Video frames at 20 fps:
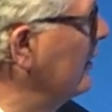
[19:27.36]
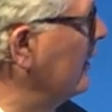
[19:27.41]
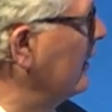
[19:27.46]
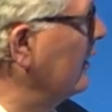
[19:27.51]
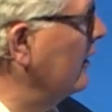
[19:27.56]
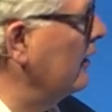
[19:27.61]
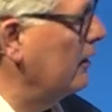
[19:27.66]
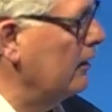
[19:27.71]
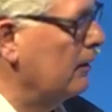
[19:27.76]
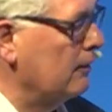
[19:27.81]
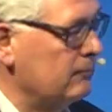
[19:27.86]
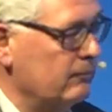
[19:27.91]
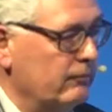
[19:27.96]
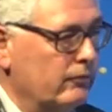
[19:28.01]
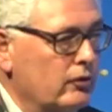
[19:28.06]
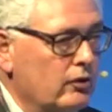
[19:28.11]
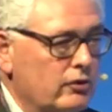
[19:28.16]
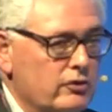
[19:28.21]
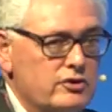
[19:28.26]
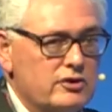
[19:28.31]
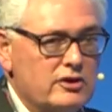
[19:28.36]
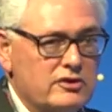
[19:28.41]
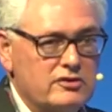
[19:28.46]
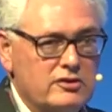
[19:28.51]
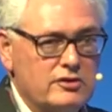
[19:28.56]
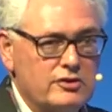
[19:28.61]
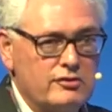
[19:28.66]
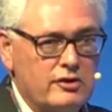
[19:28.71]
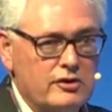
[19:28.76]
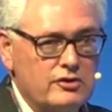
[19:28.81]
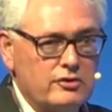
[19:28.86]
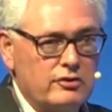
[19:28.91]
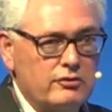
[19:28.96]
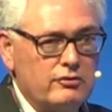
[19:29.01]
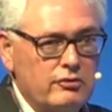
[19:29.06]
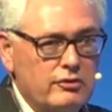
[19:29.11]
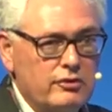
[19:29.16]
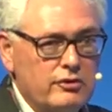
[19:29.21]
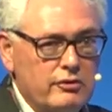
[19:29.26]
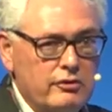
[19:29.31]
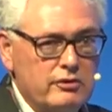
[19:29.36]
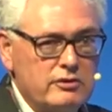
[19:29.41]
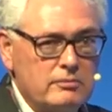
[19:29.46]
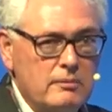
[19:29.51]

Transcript: not just the structural Eurocodes,